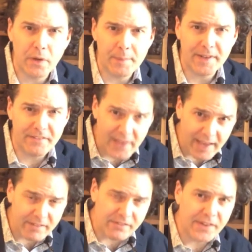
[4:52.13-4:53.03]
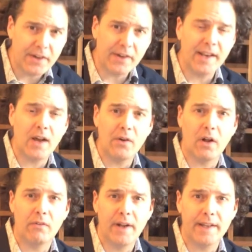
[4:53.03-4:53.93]
I mean, if you haven't figured it out
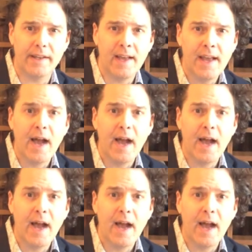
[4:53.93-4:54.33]
already,